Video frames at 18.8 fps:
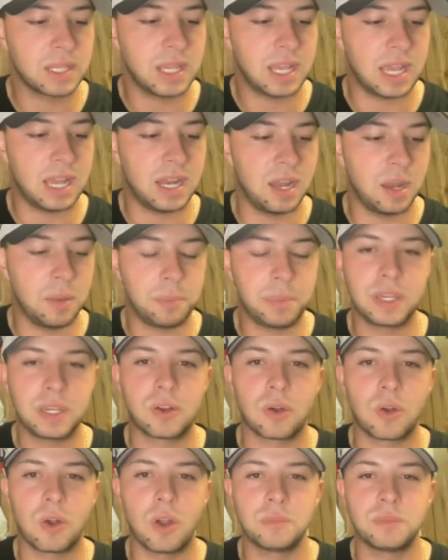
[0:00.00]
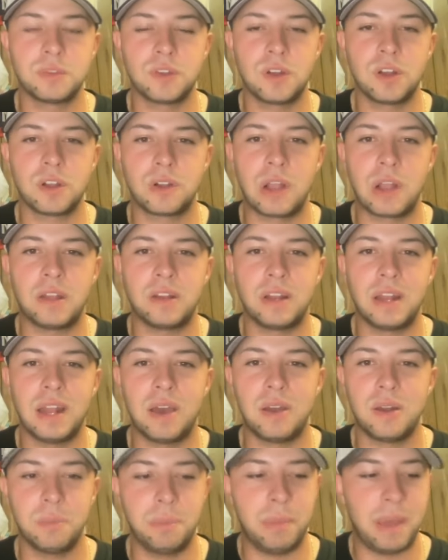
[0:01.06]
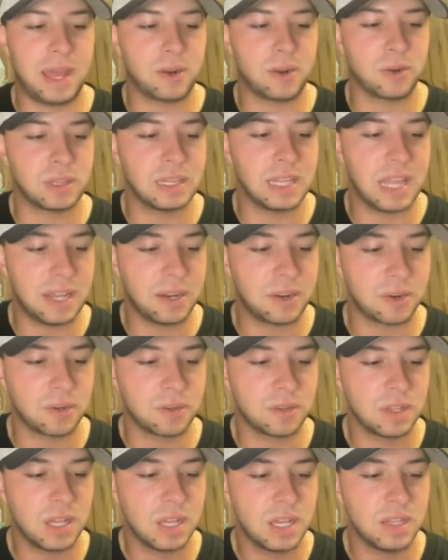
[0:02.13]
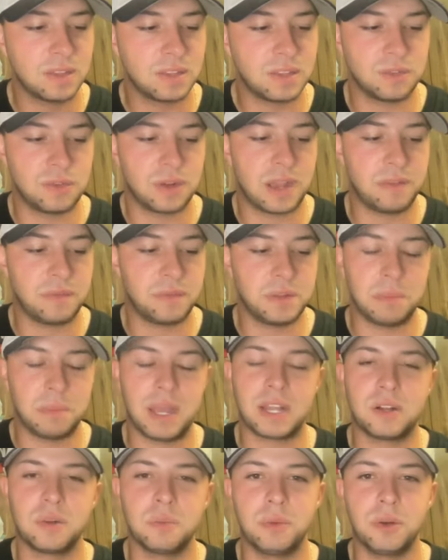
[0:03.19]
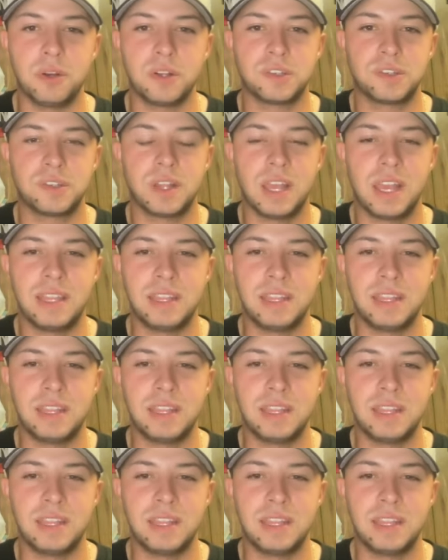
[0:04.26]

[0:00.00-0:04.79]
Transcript: and uh, Pete Crow-Armstrong grounded out a batter later to drive in Michael Busch.